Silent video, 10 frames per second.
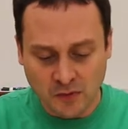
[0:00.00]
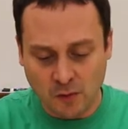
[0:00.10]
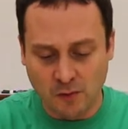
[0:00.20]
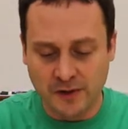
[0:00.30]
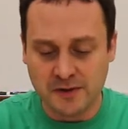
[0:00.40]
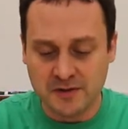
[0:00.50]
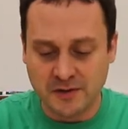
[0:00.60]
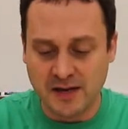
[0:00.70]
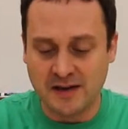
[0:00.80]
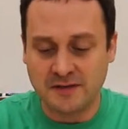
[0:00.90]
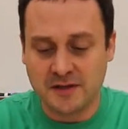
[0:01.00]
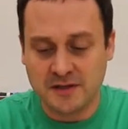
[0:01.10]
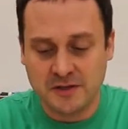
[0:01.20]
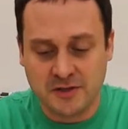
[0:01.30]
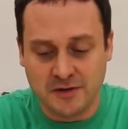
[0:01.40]
what we're going to do is we're going to
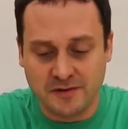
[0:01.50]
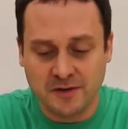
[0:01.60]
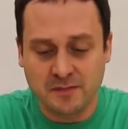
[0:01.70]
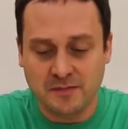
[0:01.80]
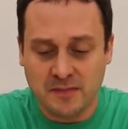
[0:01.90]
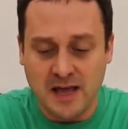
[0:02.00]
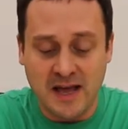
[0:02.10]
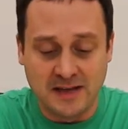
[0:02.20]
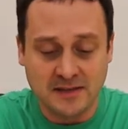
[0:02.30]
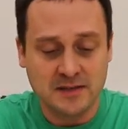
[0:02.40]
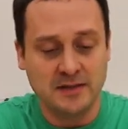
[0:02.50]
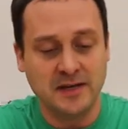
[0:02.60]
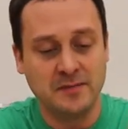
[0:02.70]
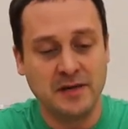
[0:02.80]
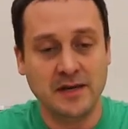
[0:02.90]
have two different ends.
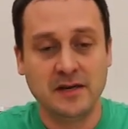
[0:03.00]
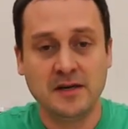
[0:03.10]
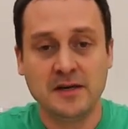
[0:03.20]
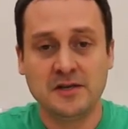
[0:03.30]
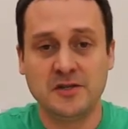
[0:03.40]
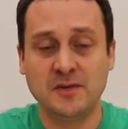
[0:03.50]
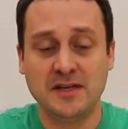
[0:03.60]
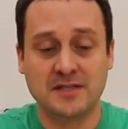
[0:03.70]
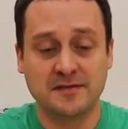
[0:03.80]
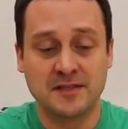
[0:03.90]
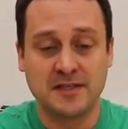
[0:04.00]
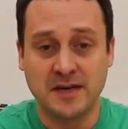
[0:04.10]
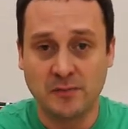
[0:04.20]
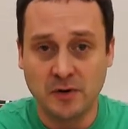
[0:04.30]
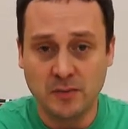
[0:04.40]
It can be two ends of the
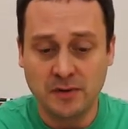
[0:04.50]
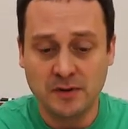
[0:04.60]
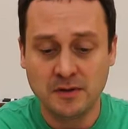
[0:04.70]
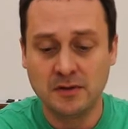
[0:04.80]
same rope,